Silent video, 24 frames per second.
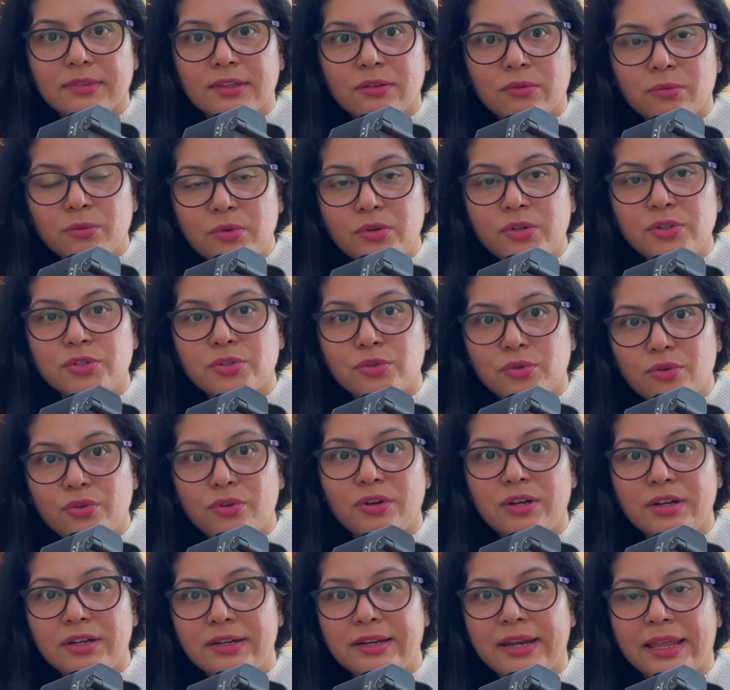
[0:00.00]
what
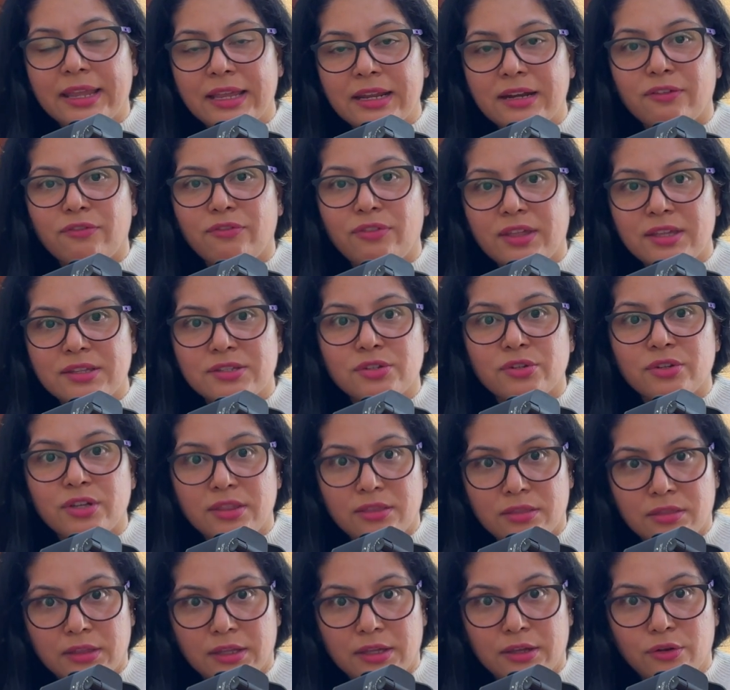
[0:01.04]
all negative things you
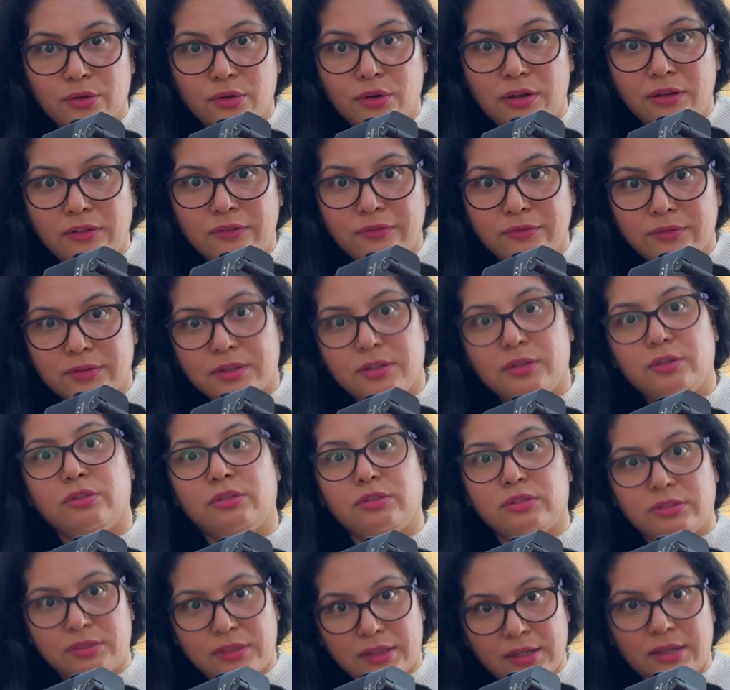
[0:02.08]
can think of,
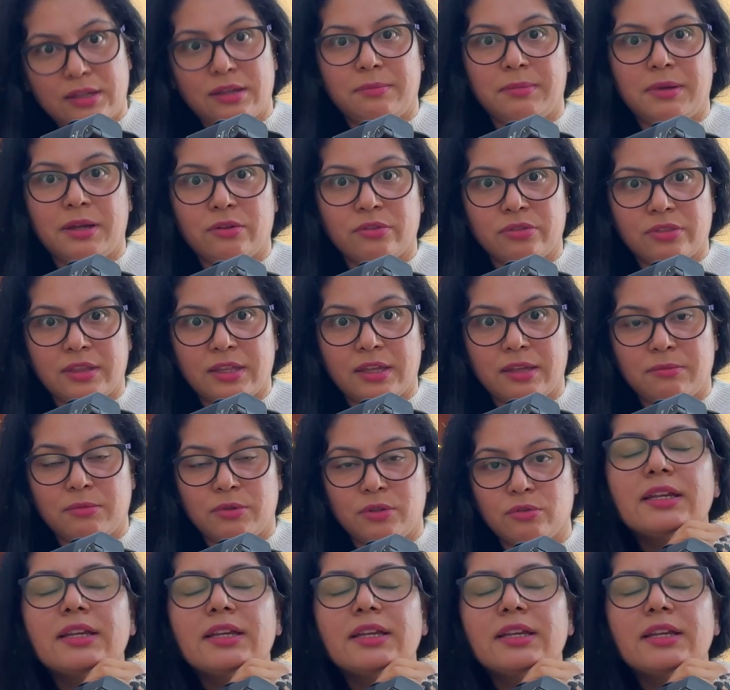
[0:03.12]
you think about them.